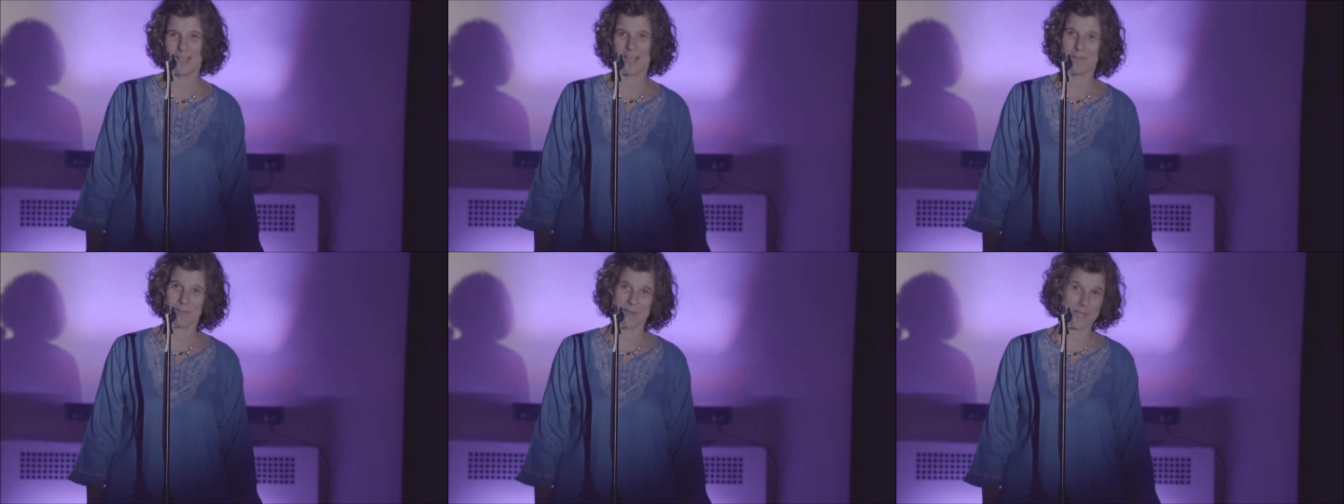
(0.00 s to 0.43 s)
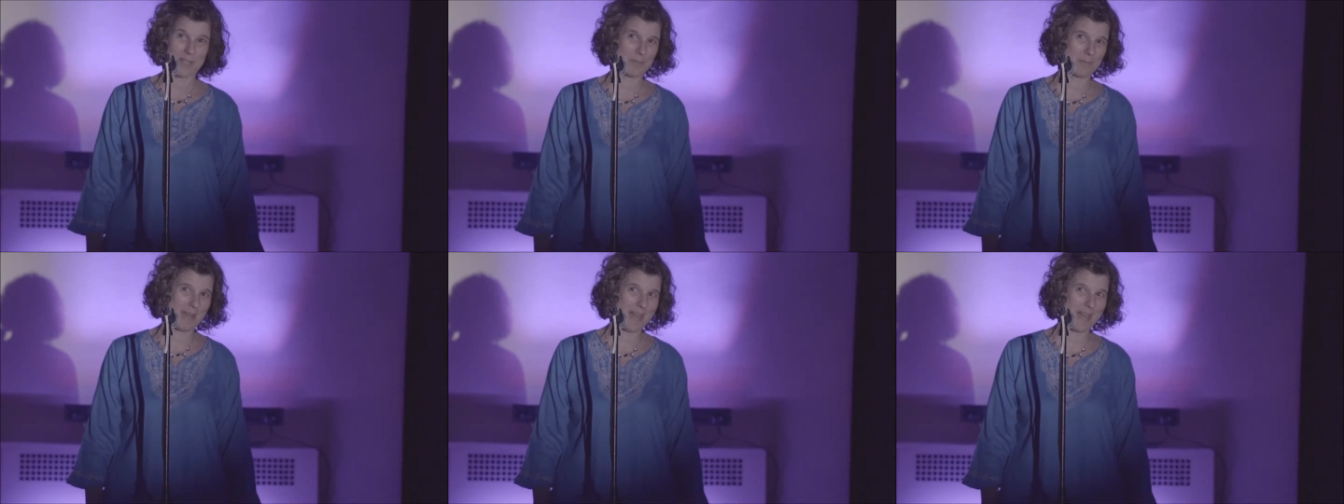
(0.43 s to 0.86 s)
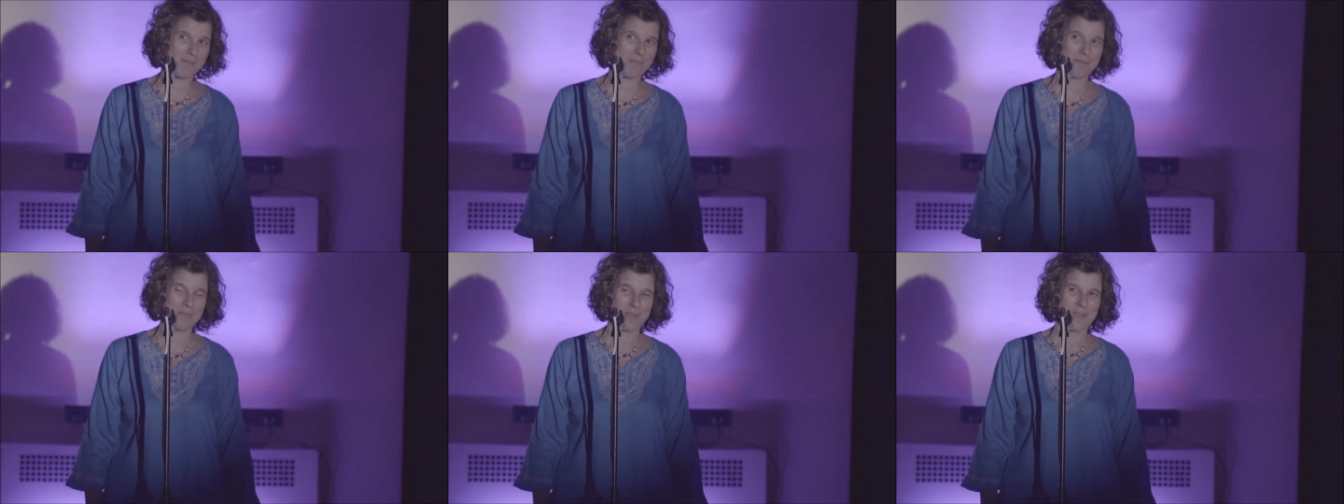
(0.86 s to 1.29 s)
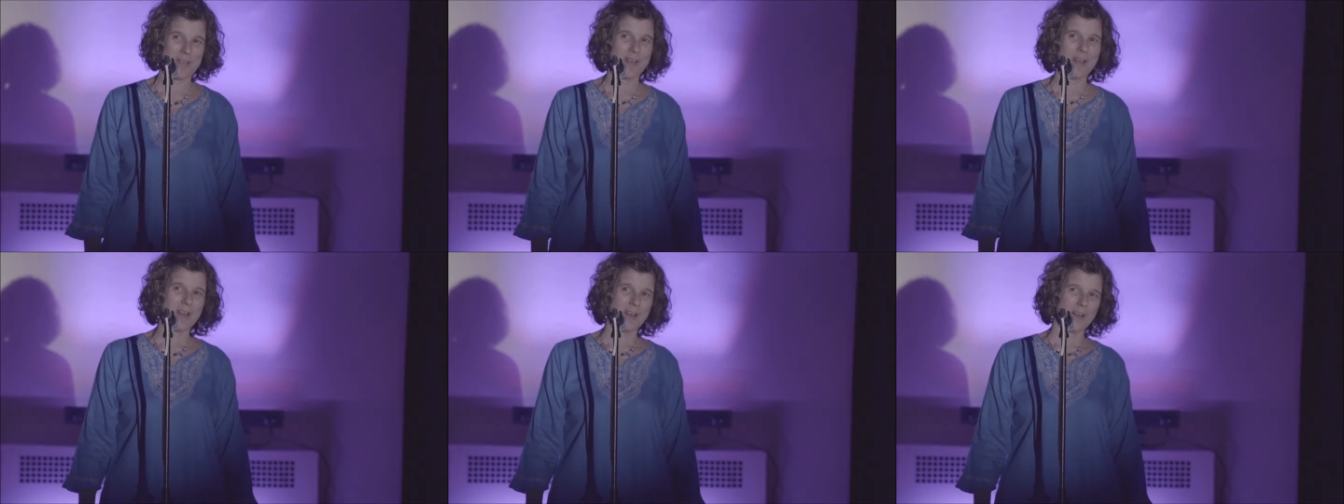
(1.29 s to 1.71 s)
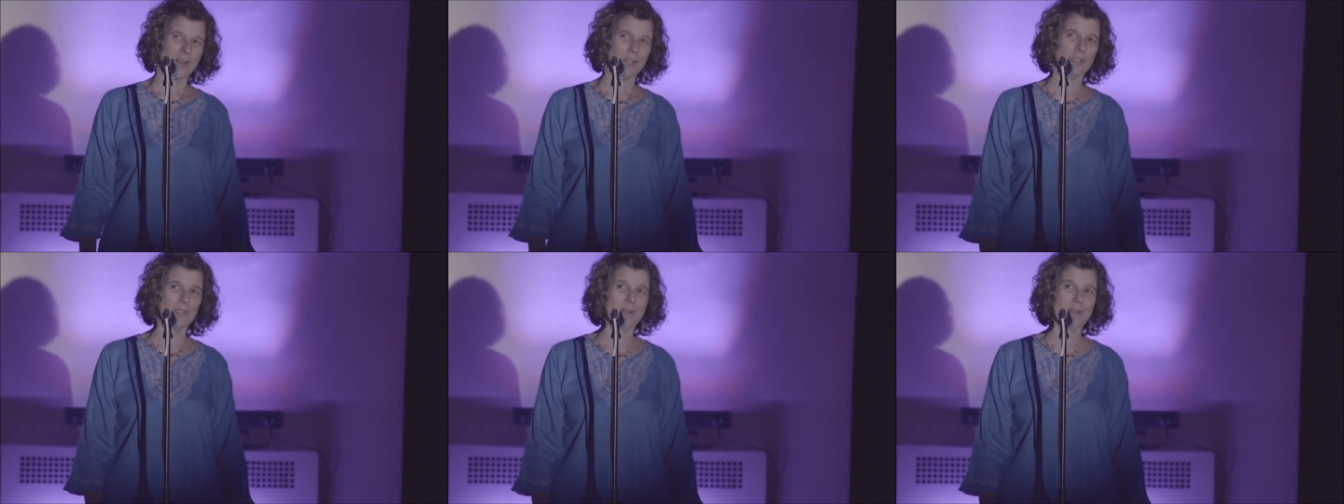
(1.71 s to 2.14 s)
I'm Maya's mom.
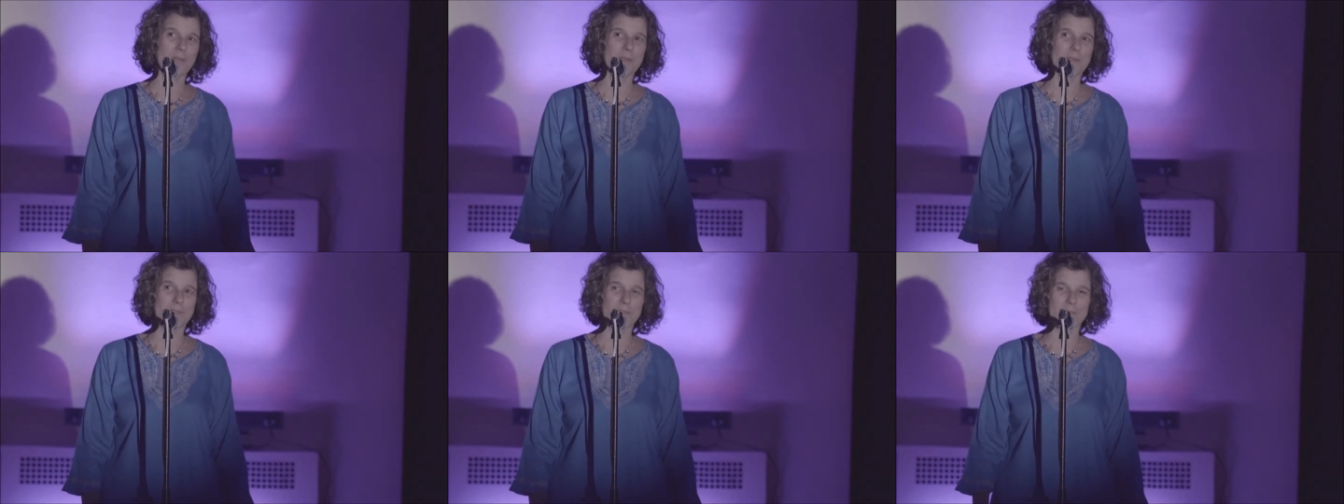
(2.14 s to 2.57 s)
Along with